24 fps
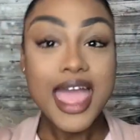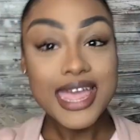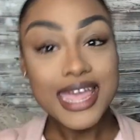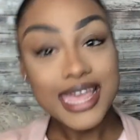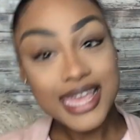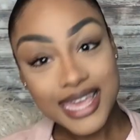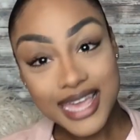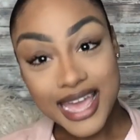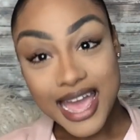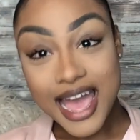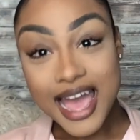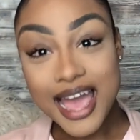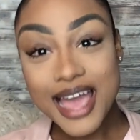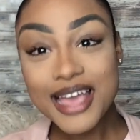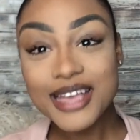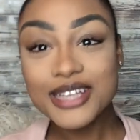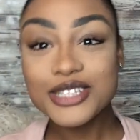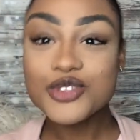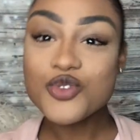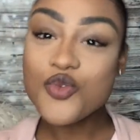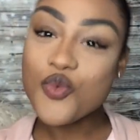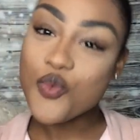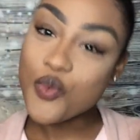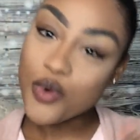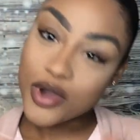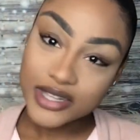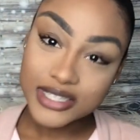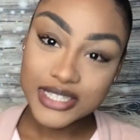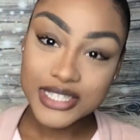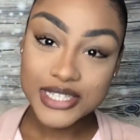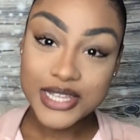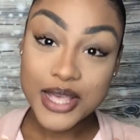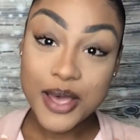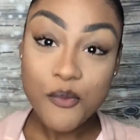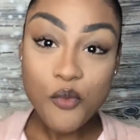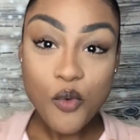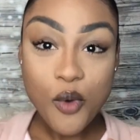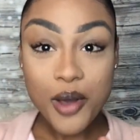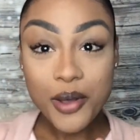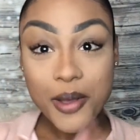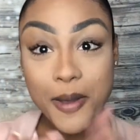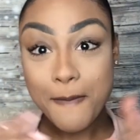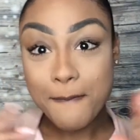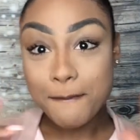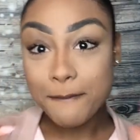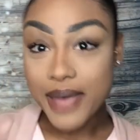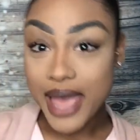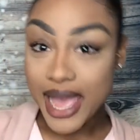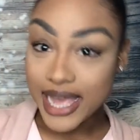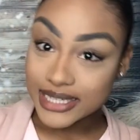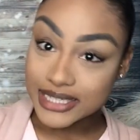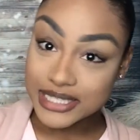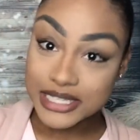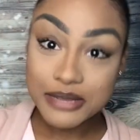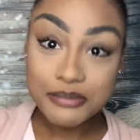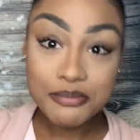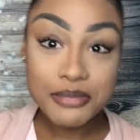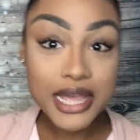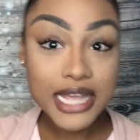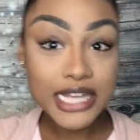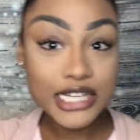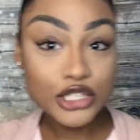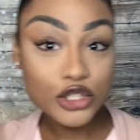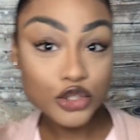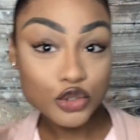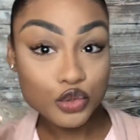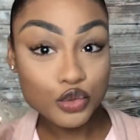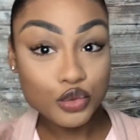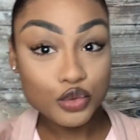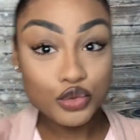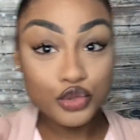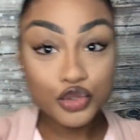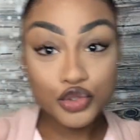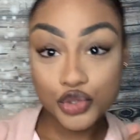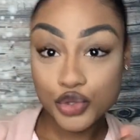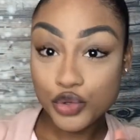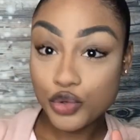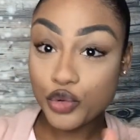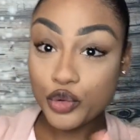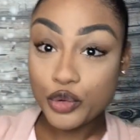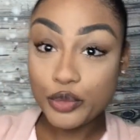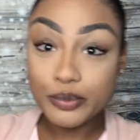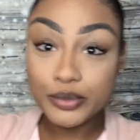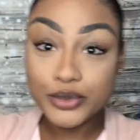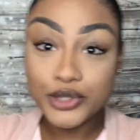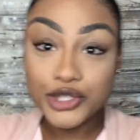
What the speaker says: Hey guys, what's up? Welcome back to my YouTube